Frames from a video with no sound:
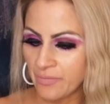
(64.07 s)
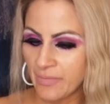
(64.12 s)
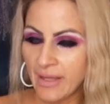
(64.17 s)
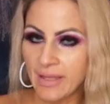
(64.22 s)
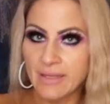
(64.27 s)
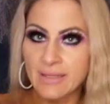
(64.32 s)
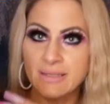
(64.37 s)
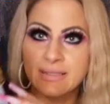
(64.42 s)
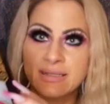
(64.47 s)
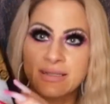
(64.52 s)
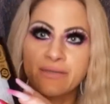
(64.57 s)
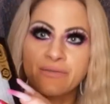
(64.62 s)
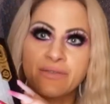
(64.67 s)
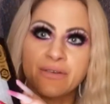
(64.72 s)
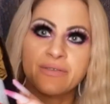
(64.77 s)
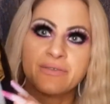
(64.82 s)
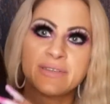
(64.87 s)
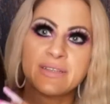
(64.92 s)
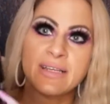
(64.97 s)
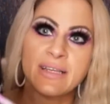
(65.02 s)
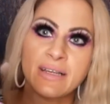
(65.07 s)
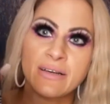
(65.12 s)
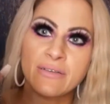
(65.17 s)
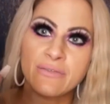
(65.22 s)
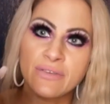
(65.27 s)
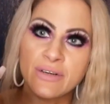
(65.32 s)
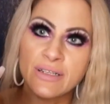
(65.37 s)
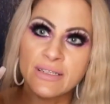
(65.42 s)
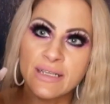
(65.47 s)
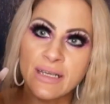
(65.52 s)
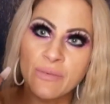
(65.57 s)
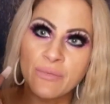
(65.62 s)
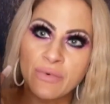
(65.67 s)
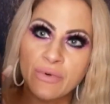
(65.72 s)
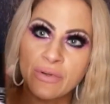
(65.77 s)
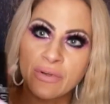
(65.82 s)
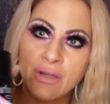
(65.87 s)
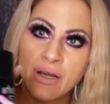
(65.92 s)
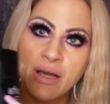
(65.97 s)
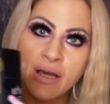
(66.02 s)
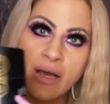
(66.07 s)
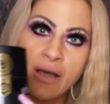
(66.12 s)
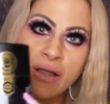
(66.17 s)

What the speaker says: Like this is a 15, for example.